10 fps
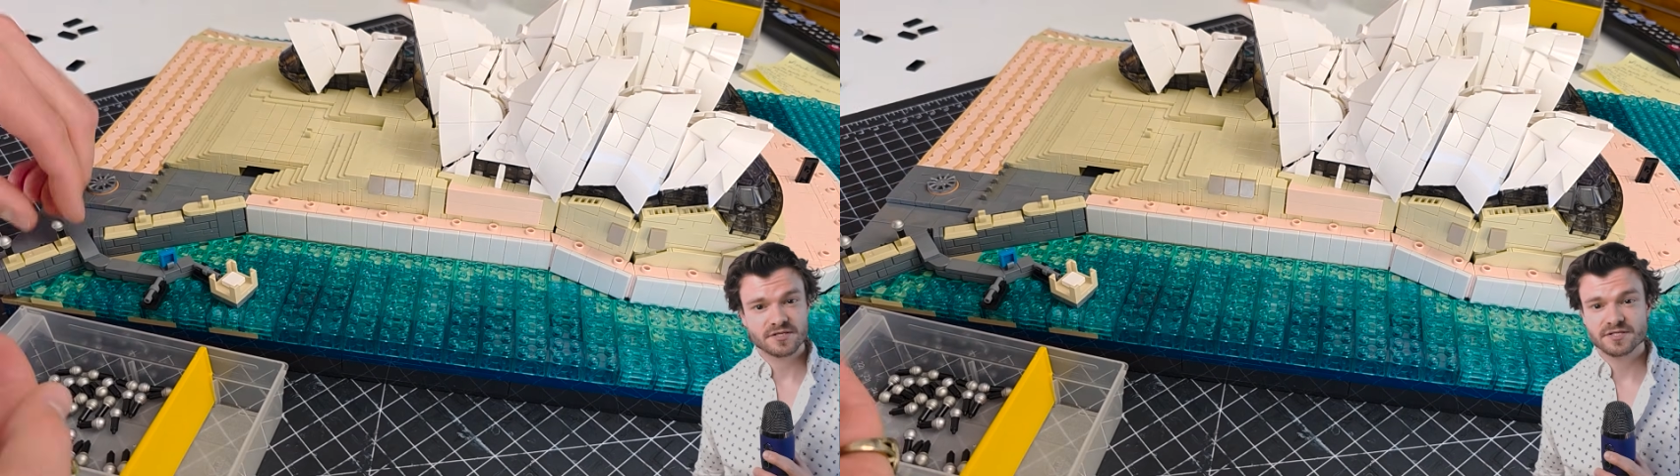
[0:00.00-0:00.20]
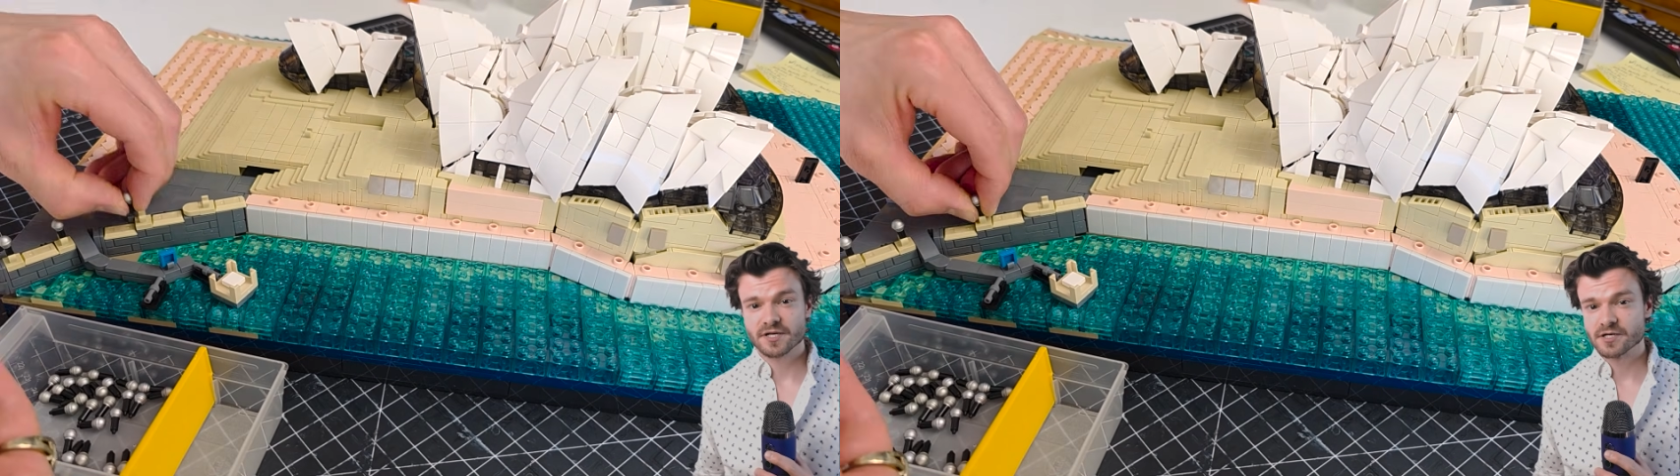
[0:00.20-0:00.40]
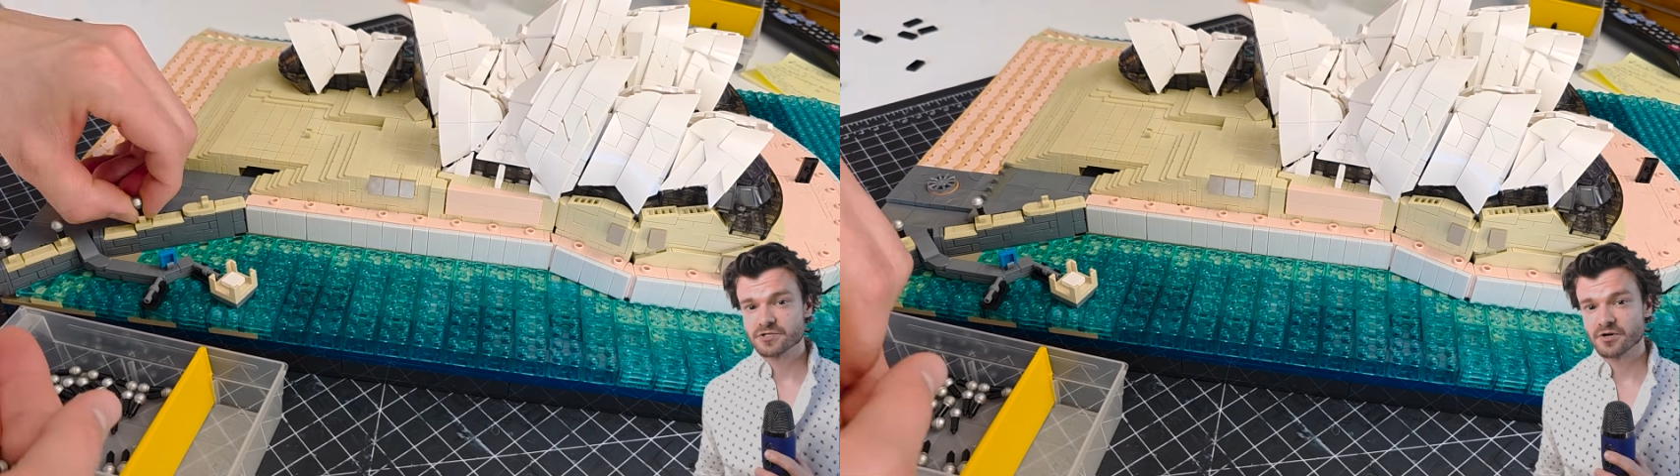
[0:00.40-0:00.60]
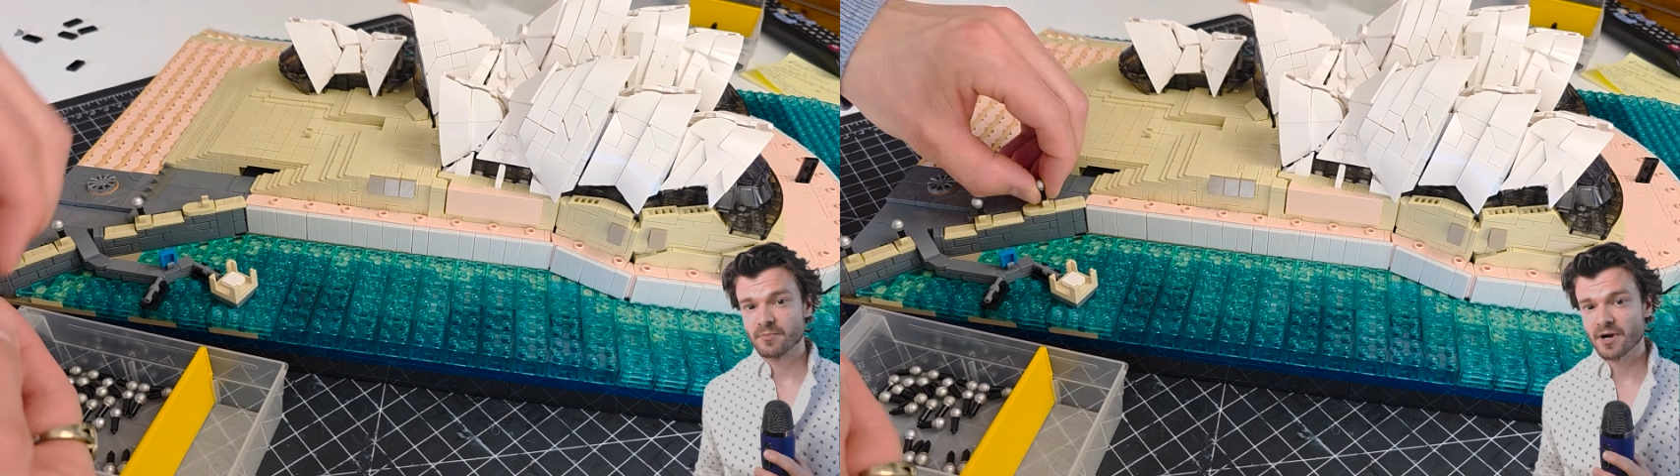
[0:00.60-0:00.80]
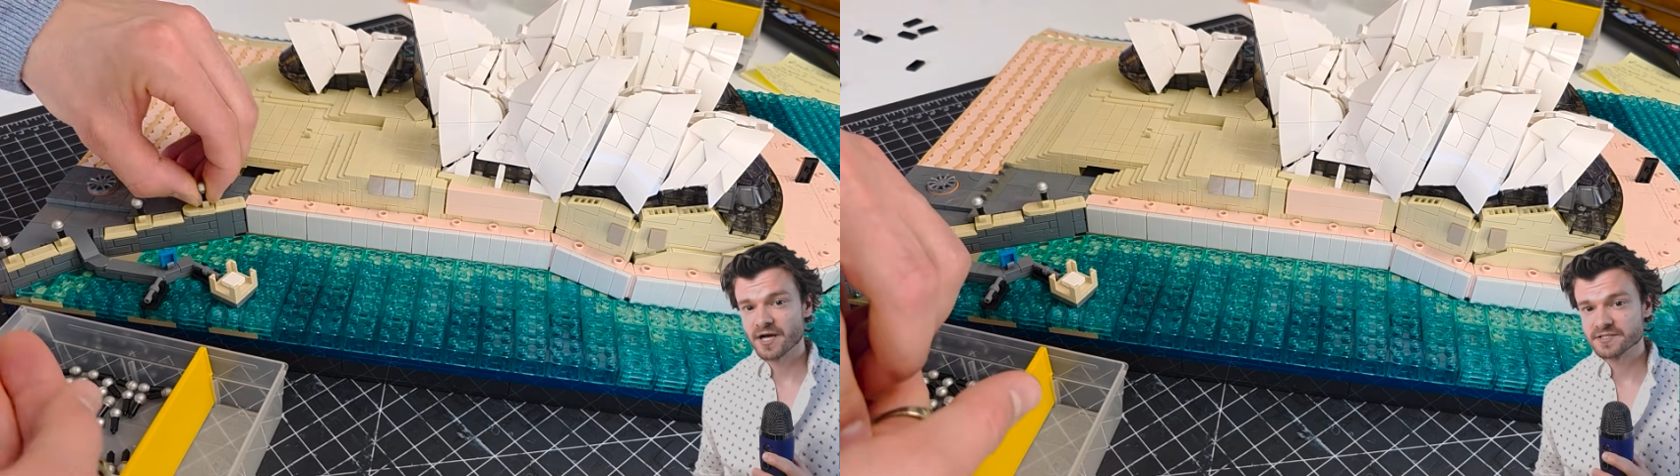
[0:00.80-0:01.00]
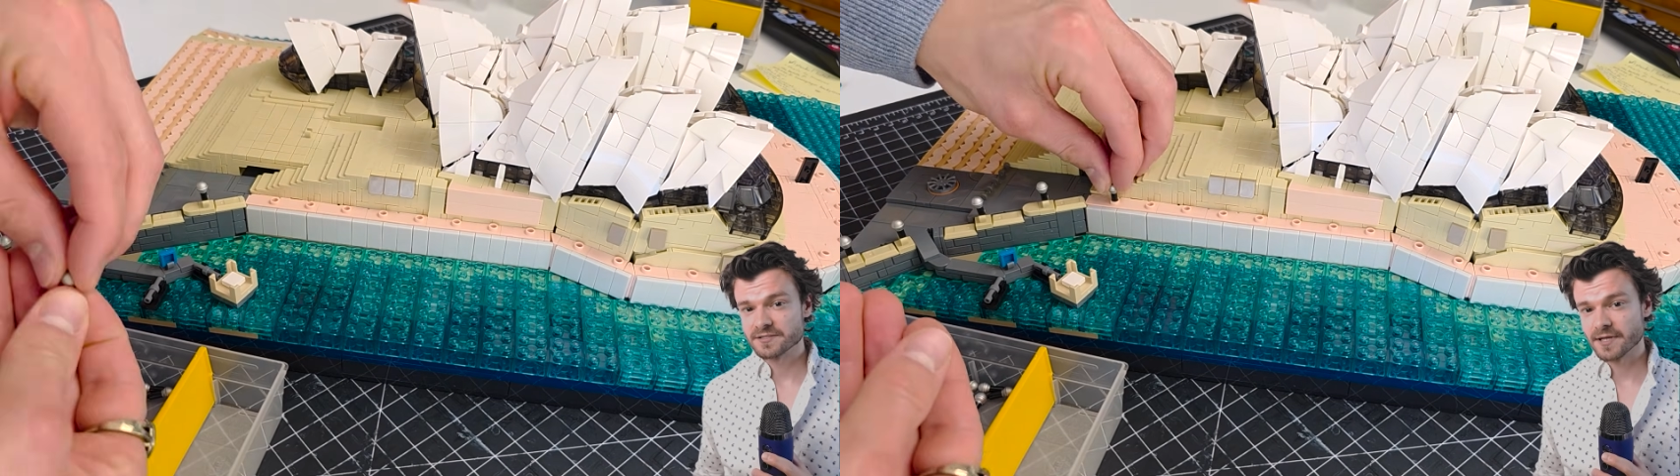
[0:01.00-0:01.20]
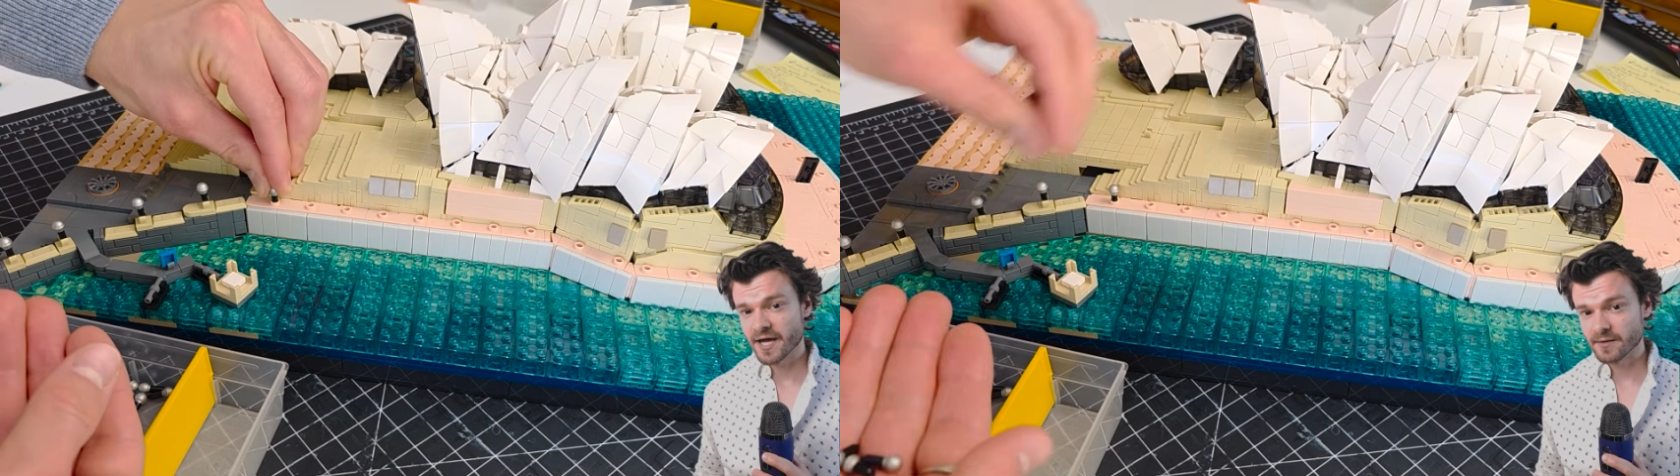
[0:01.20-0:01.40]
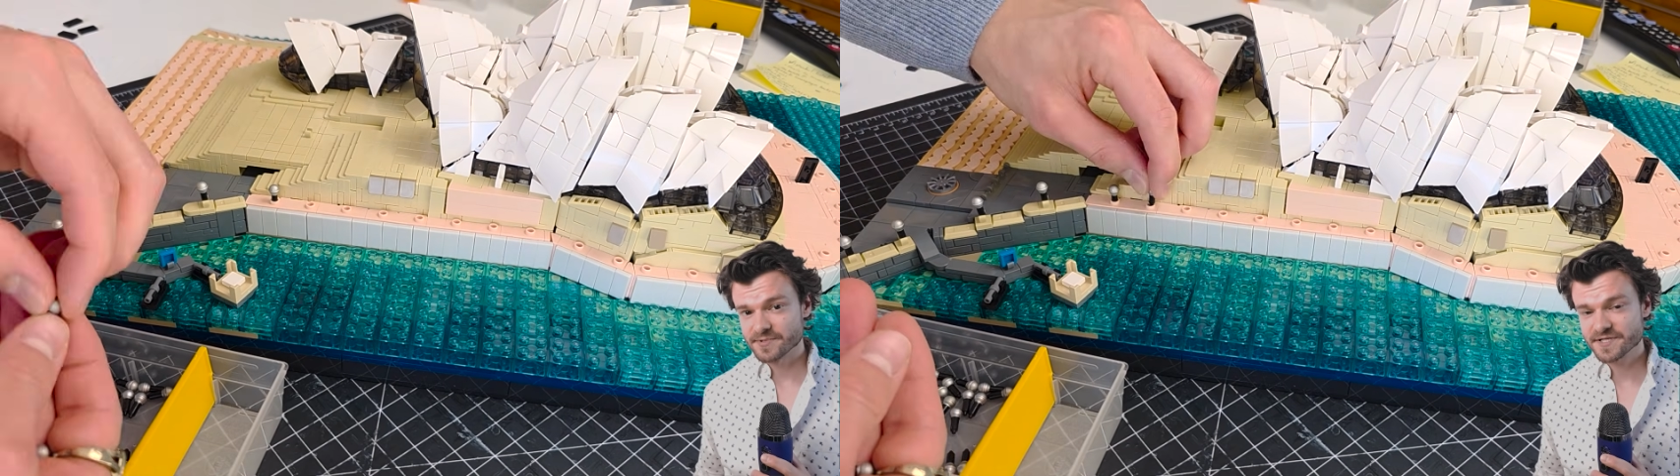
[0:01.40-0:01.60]
the signature bronze
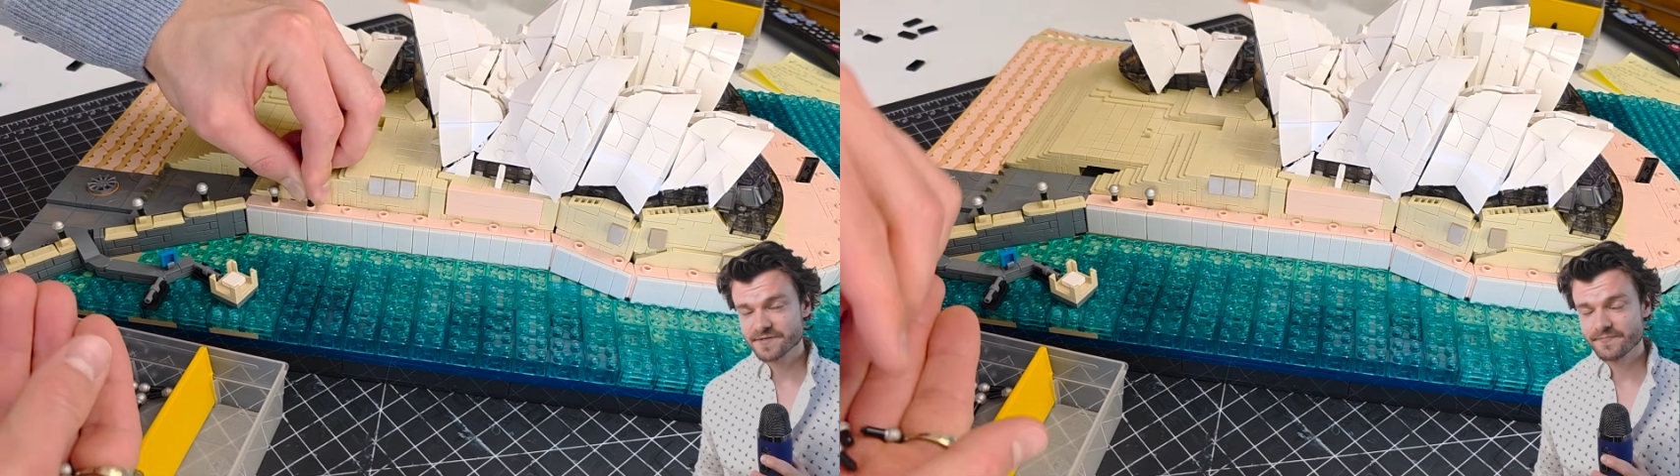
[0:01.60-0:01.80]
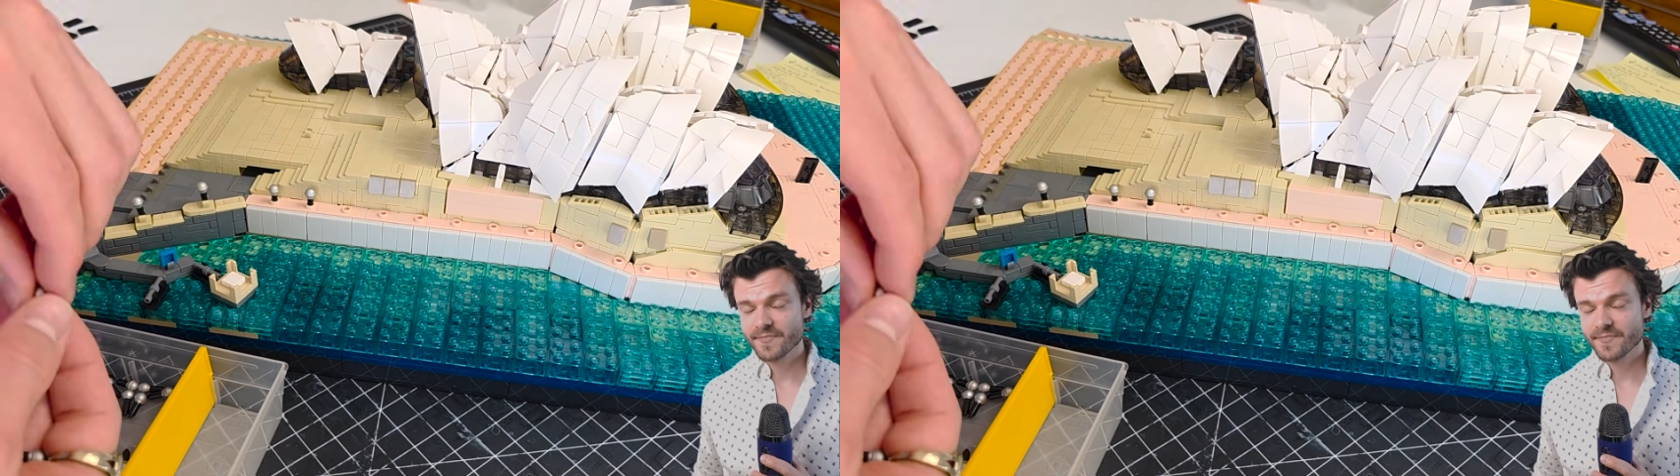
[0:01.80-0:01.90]
lamps.